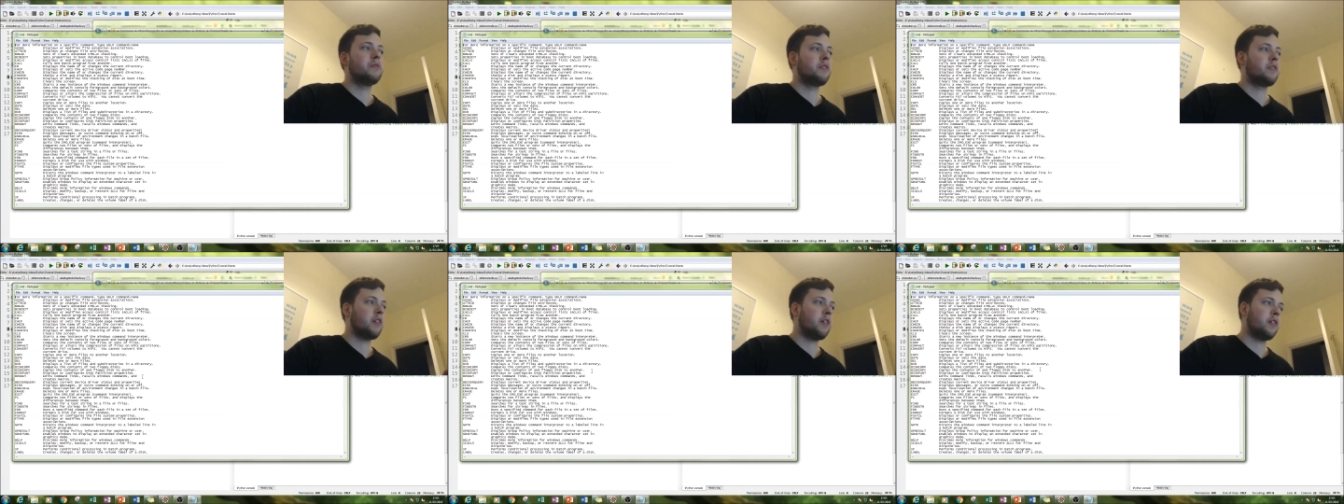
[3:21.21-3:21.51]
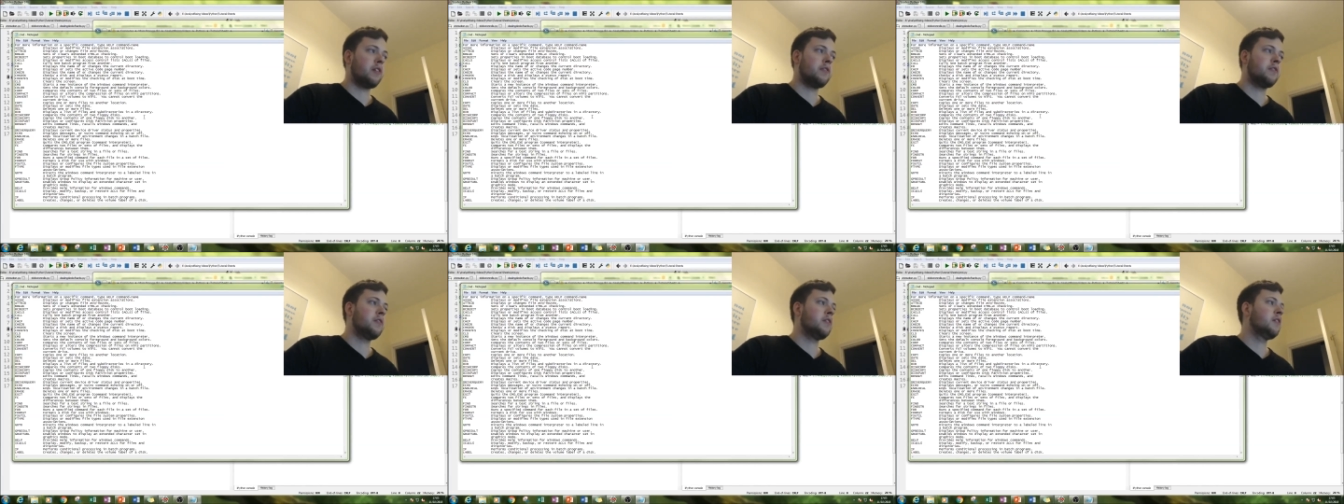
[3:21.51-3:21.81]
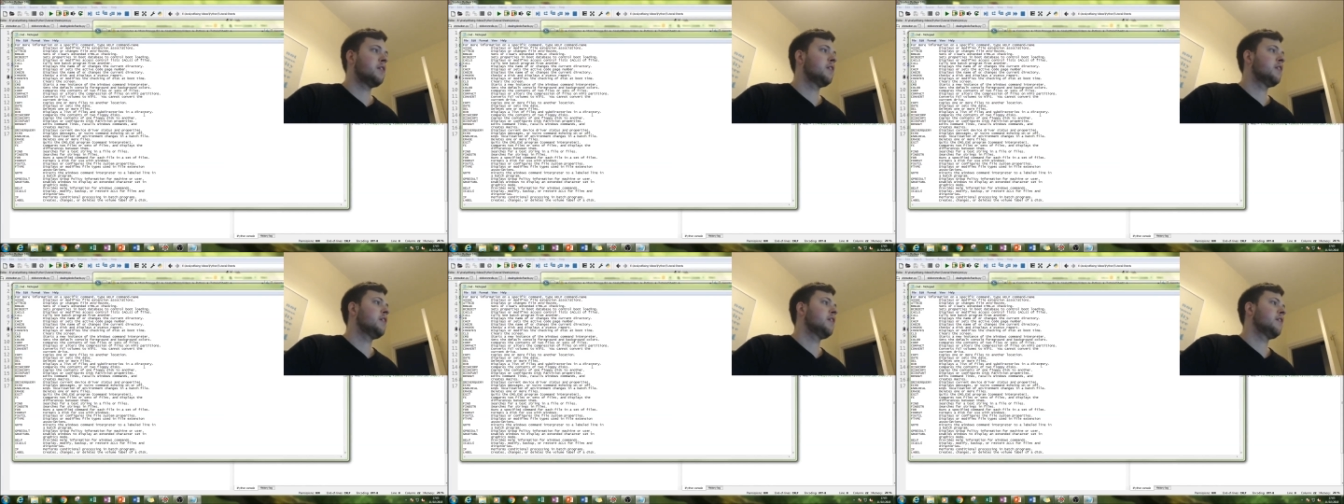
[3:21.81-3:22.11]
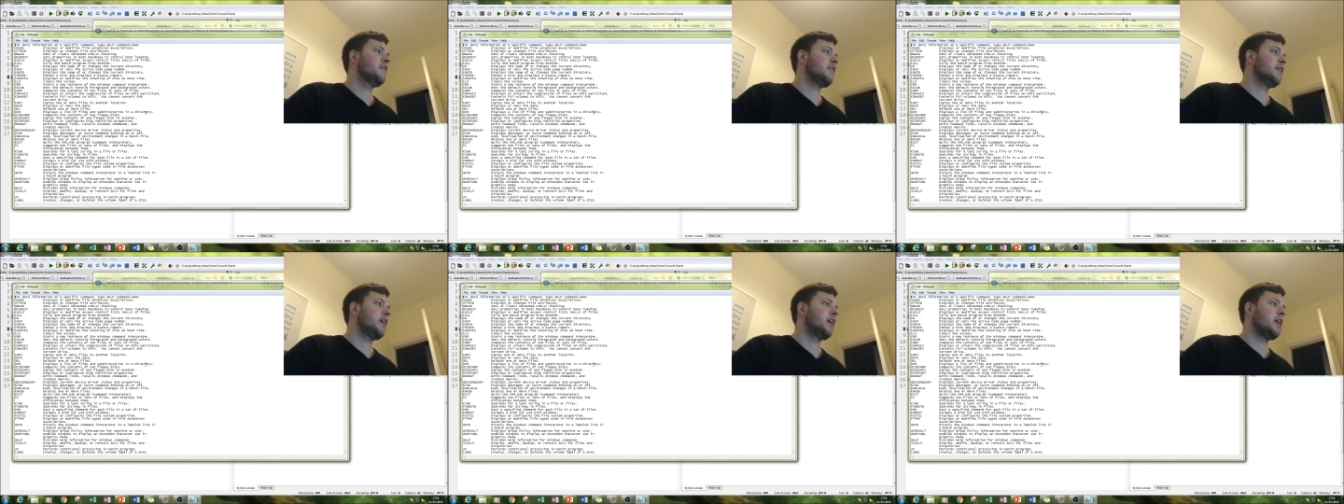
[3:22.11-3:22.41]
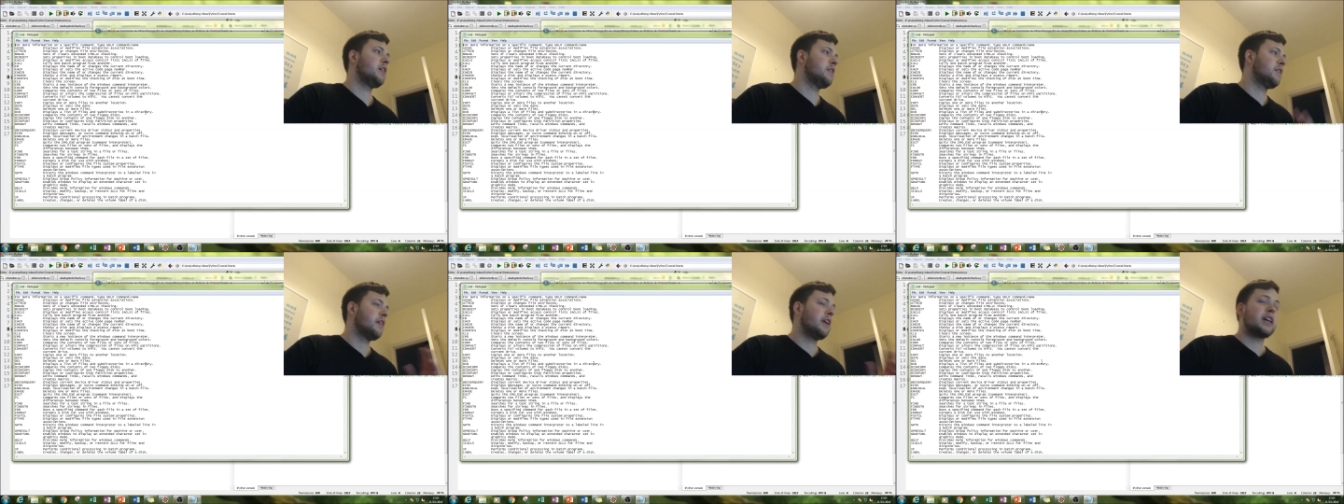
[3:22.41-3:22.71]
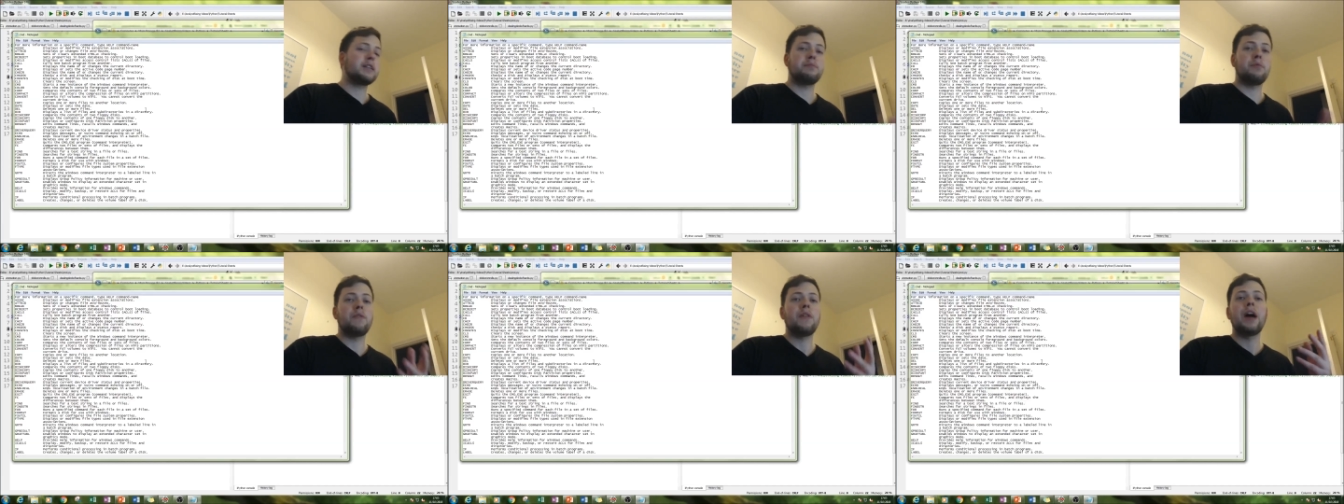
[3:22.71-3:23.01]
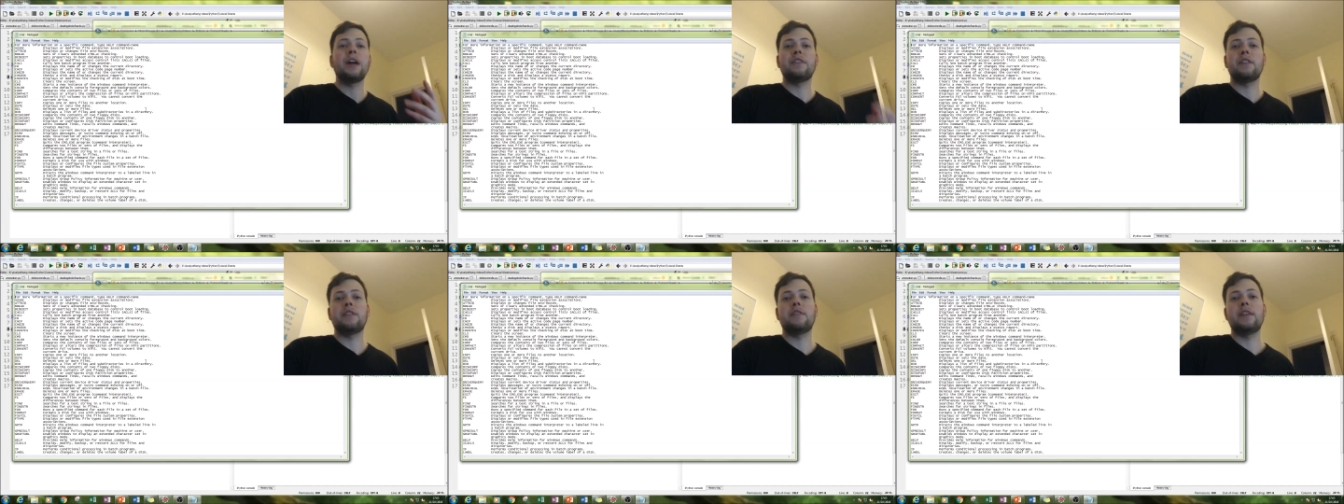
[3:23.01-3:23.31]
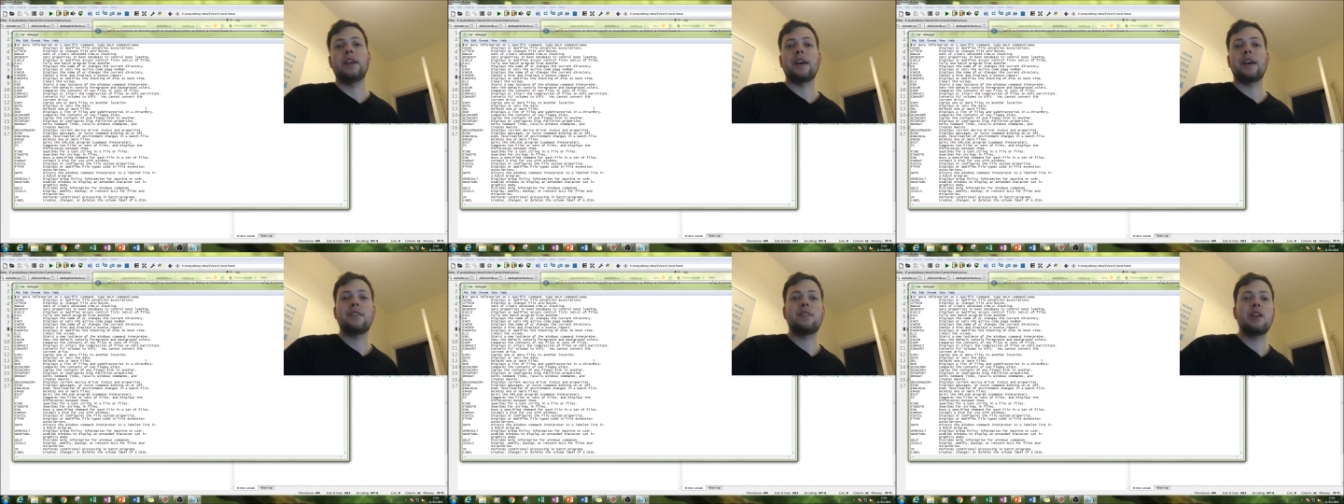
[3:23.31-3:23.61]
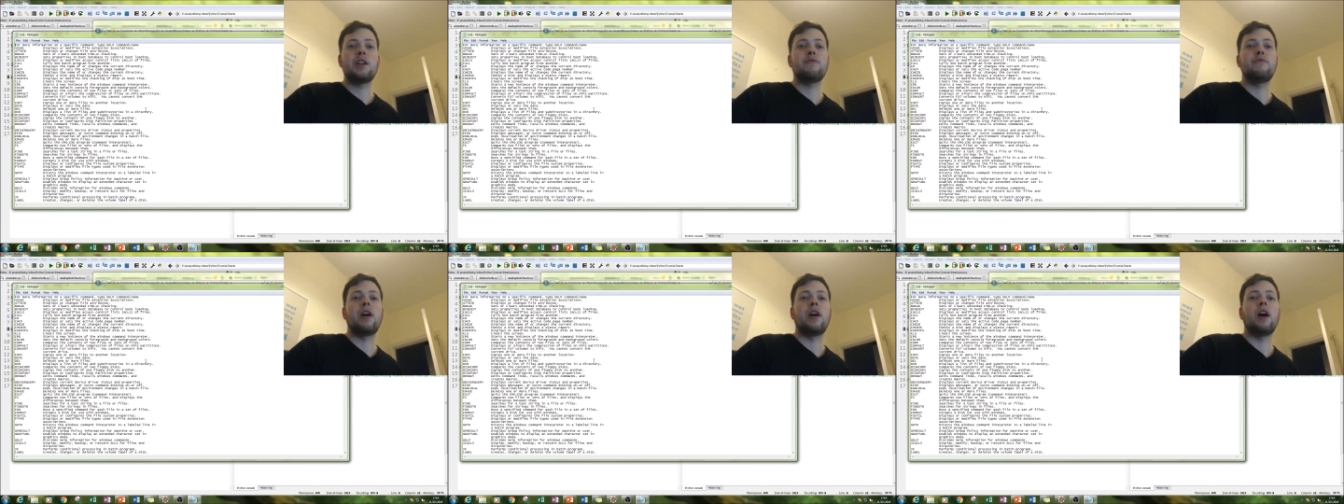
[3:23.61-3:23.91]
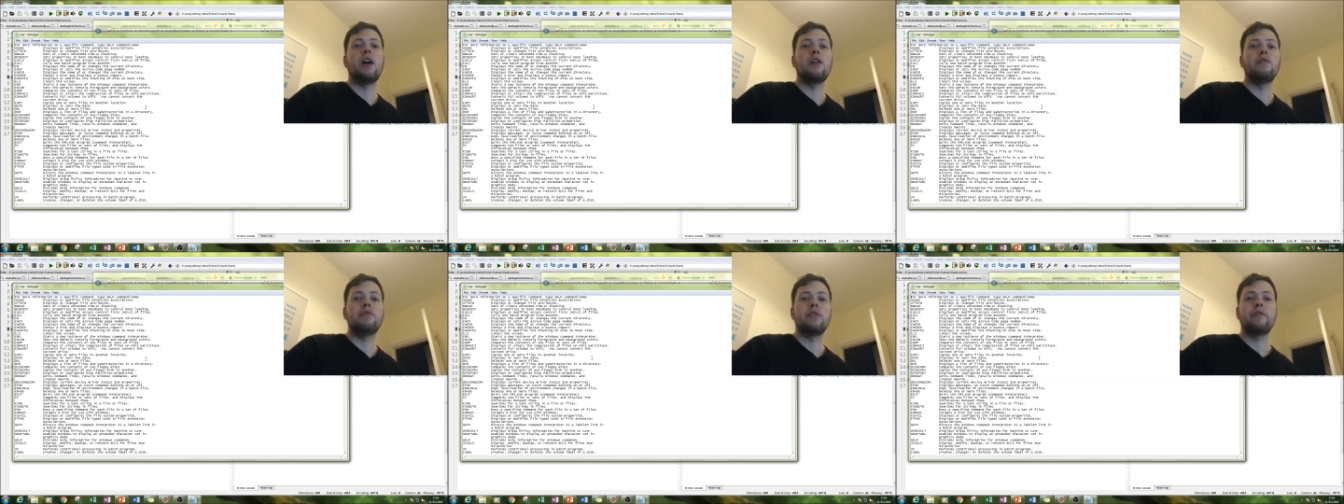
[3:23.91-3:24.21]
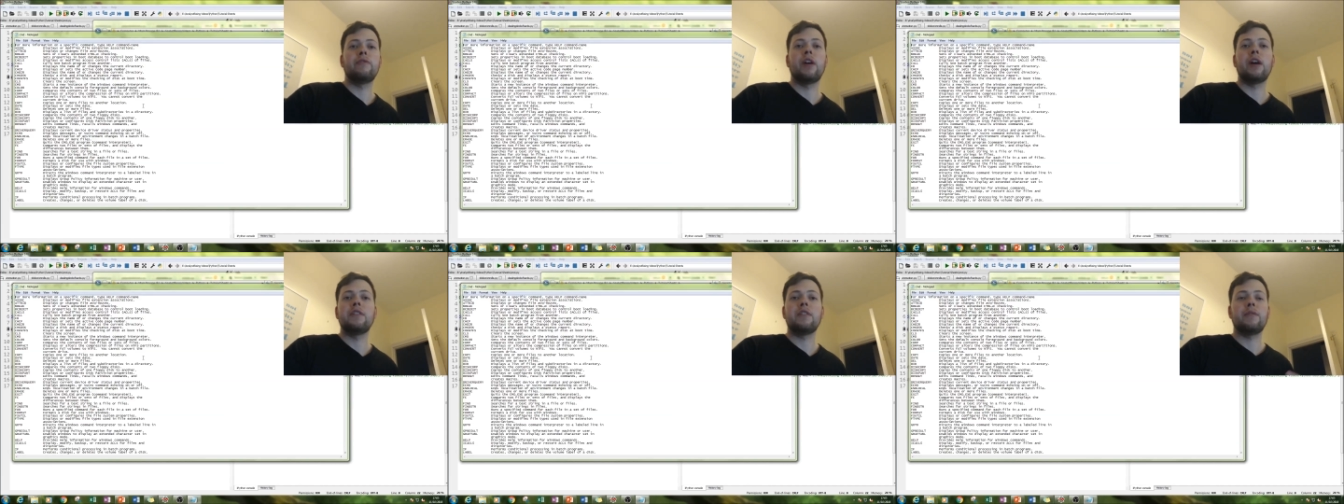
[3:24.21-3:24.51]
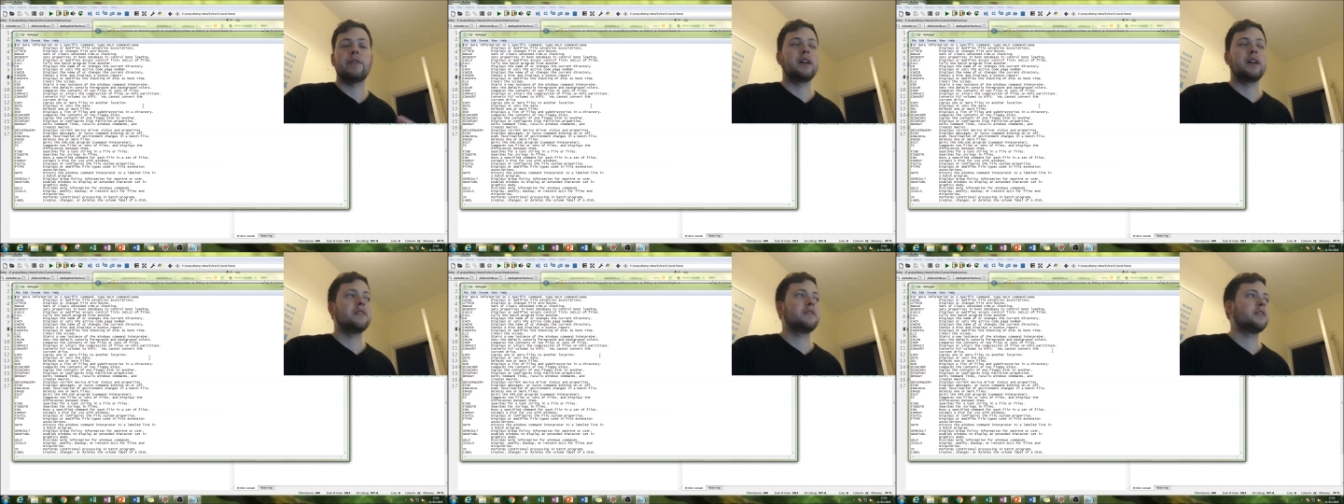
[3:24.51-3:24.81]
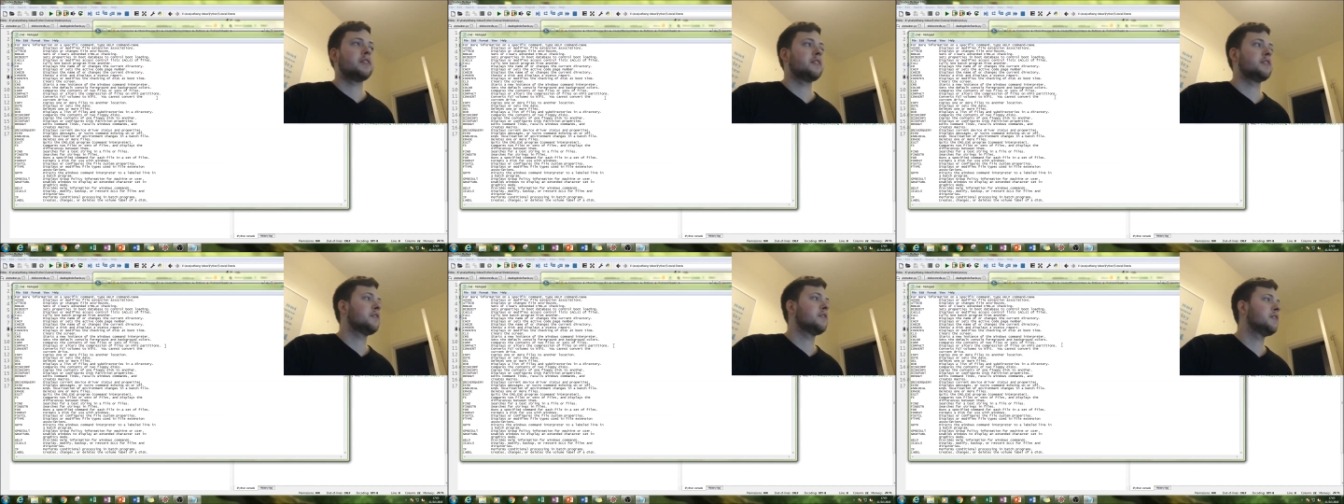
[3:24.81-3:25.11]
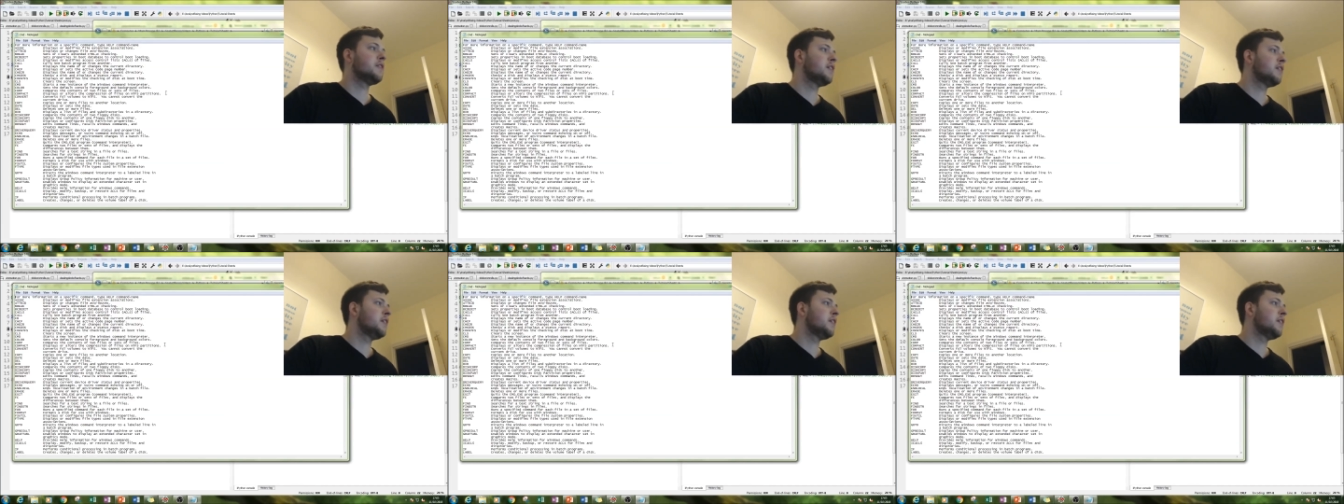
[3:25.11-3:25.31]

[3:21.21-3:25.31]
So, you know, you can export that to TXT file if you find someone else's.